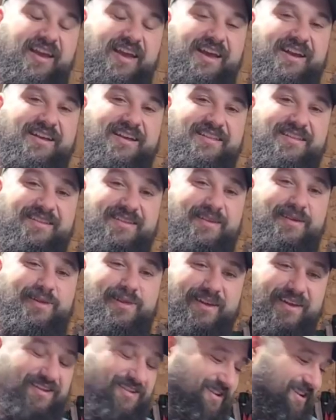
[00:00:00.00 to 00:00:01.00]
get into the
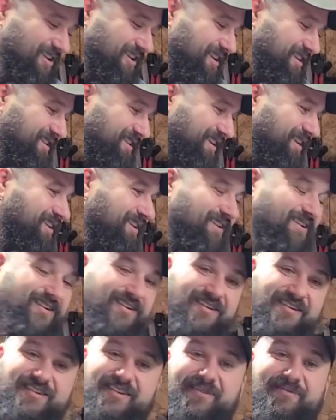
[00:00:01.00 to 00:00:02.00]
things you're into.
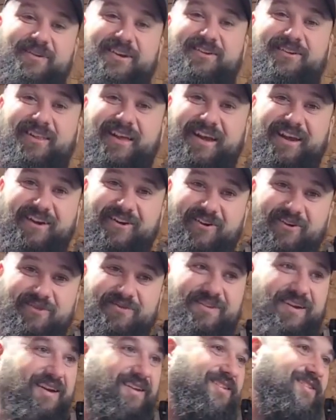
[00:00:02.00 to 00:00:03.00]
Some of you like
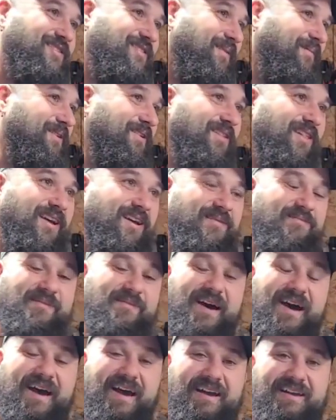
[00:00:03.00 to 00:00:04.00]
Homelites, some of you like
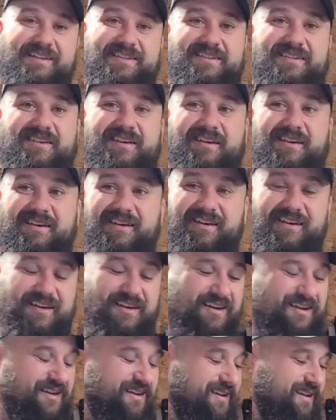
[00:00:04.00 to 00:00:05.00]
Macs,
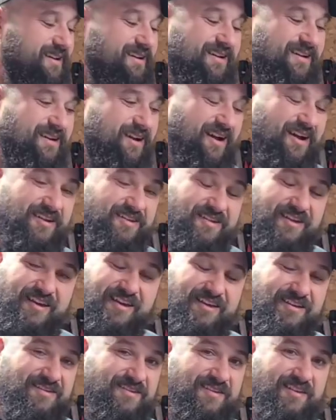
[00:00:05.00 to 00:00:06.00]

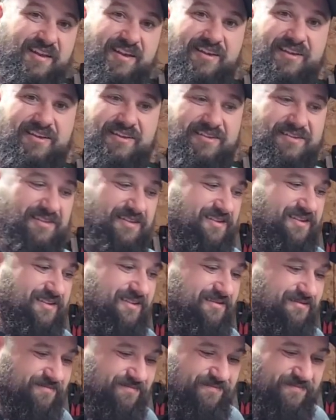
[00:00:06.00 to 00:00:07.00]
Husky, Stihls.
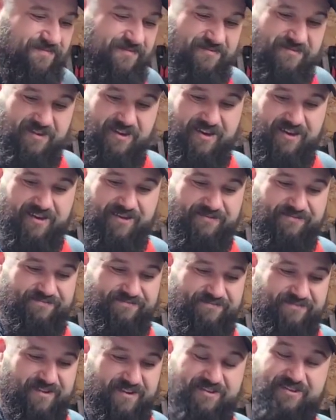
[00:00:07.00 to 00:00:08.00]
Um,
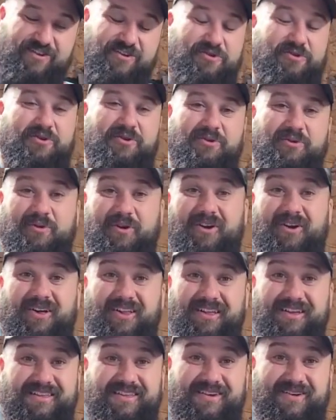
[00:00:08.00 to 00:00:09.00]
it's cool, we're
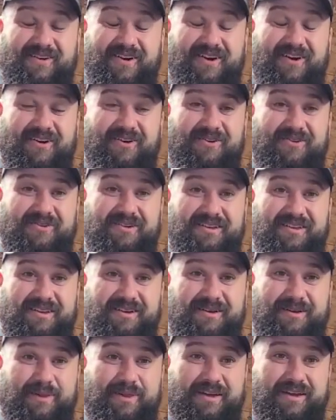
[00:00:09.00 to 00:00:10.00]
all into our own
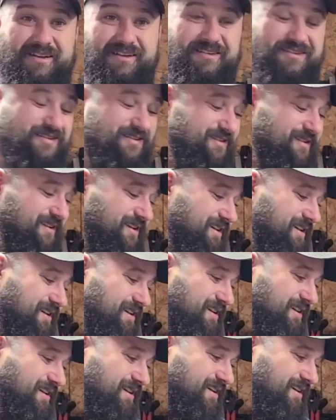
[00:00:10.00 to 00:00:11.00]
little things.
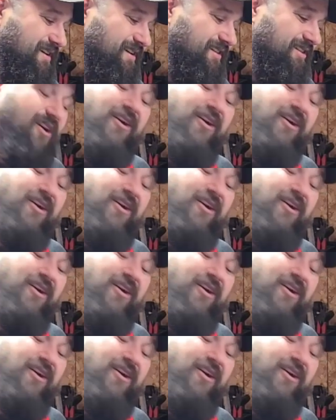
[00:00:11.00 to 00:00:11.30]
A